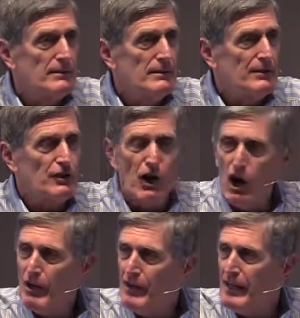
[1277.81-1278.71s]
It's a
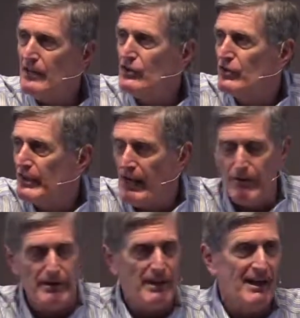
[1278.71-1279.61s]
hard thing. It's a
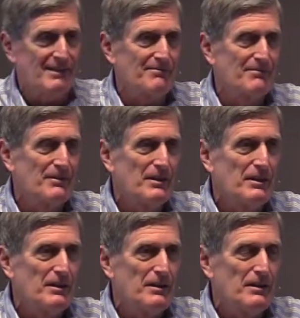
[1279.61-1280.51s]
scary thing.
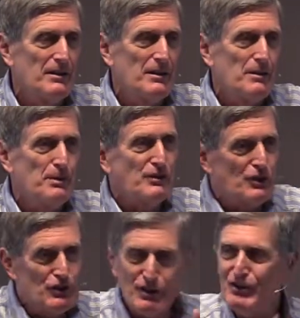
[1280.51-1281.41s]
But the
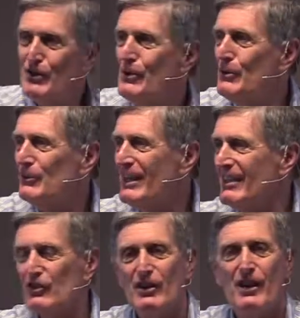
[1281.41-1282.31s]
good news
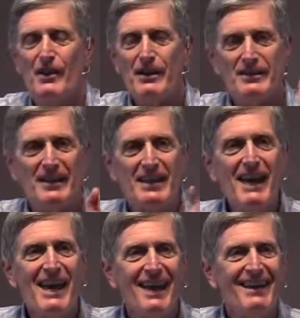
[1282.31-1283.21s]
is that the
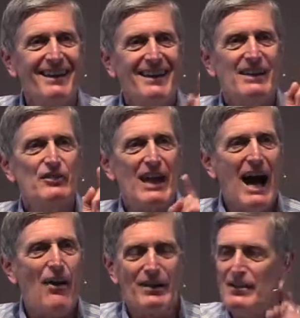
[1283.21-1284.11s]
king is
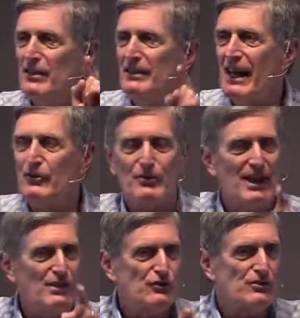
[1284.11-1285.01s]
out in the desert
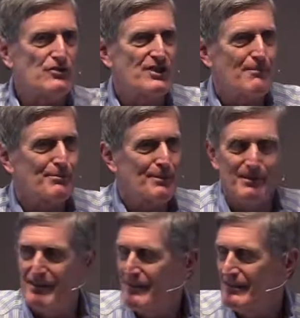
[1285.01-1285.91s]
as your shepherd.
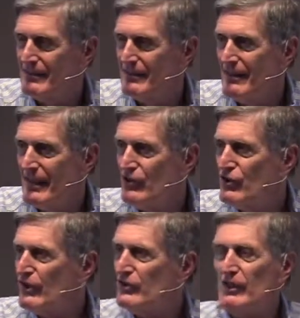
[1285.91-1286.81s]
And
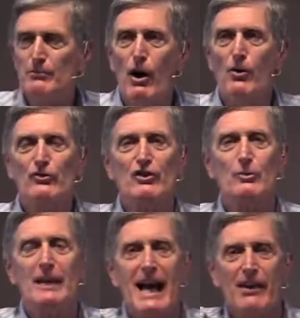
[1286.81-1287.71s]
just as Moses
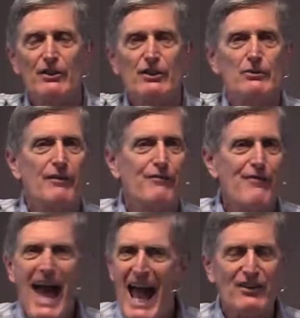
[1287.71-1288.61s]
went out into a
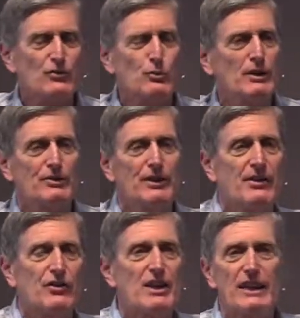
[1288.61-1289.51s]
vast
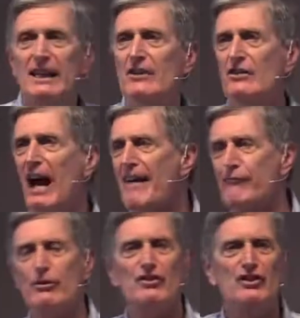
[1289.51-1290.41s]
wilderness thinking his life
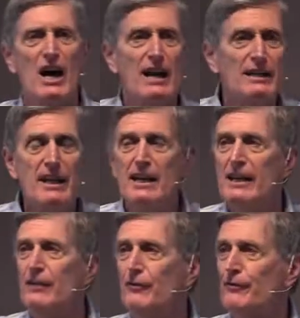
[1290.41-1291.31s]
was done,
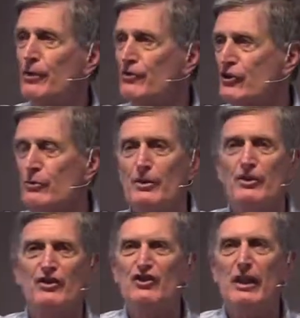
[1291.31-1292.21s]
his future was
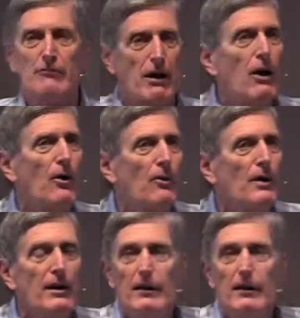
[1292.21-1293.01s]
zero,